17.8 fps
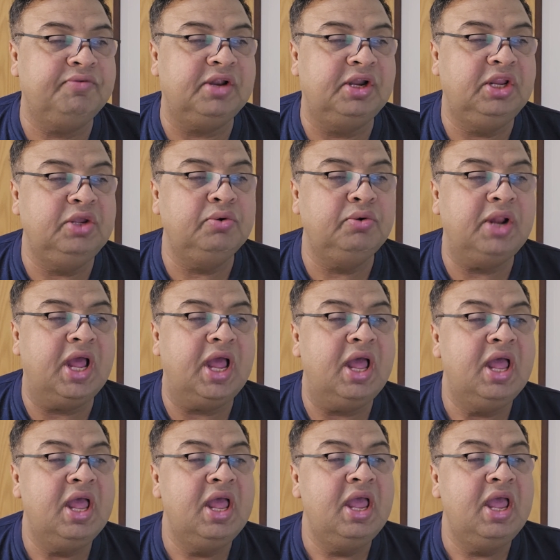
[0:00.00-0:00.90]
the
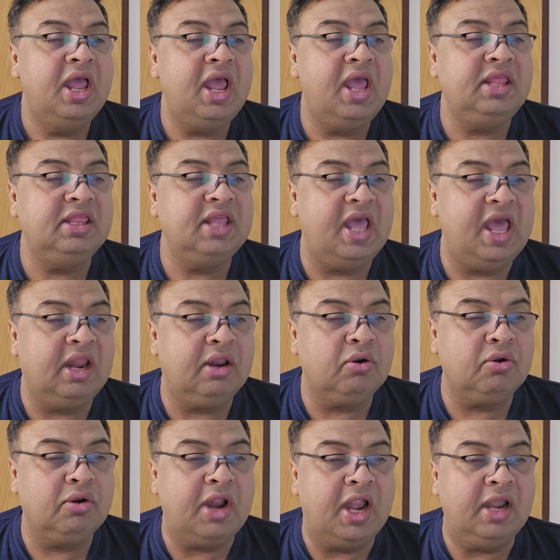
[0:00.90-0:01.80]
dura and the
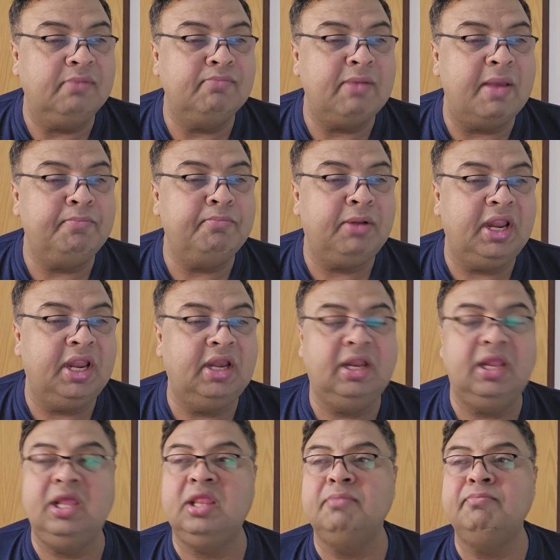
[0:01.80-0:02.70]
arachnoid
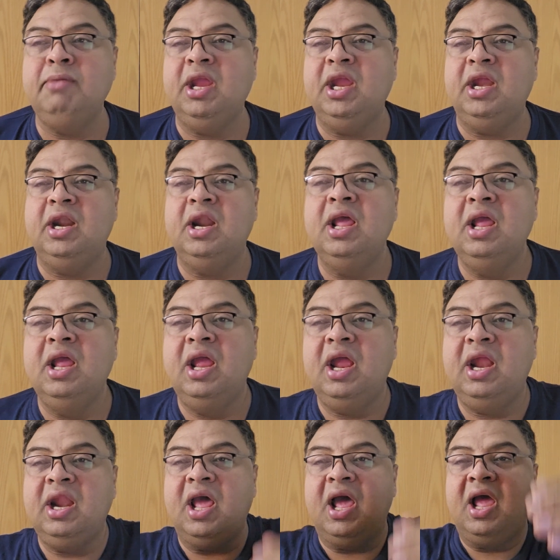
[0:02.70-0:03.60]
membrane is made.
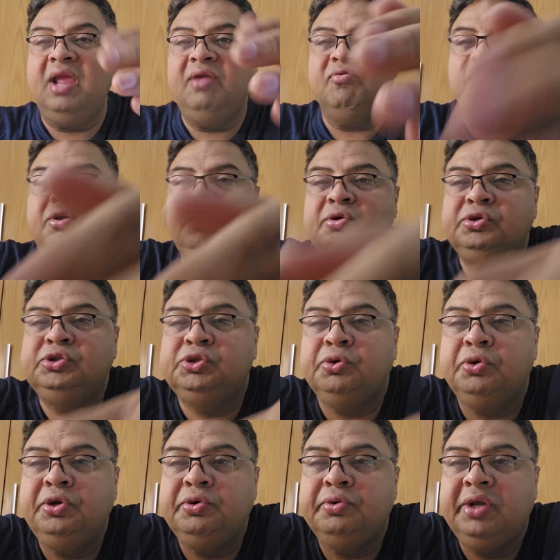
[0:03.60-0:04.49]
And I want to
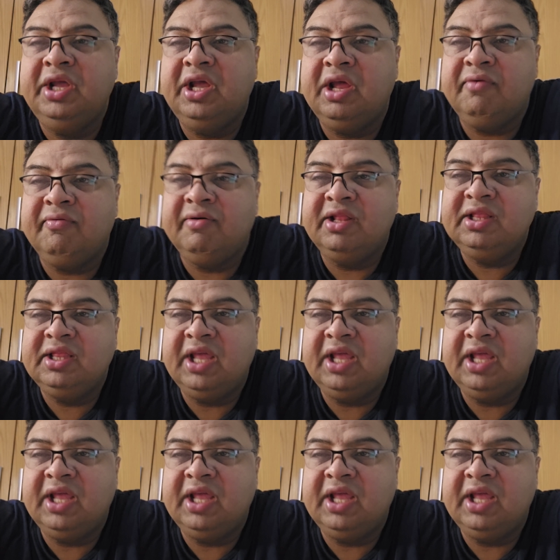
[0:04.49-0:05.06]
show you here one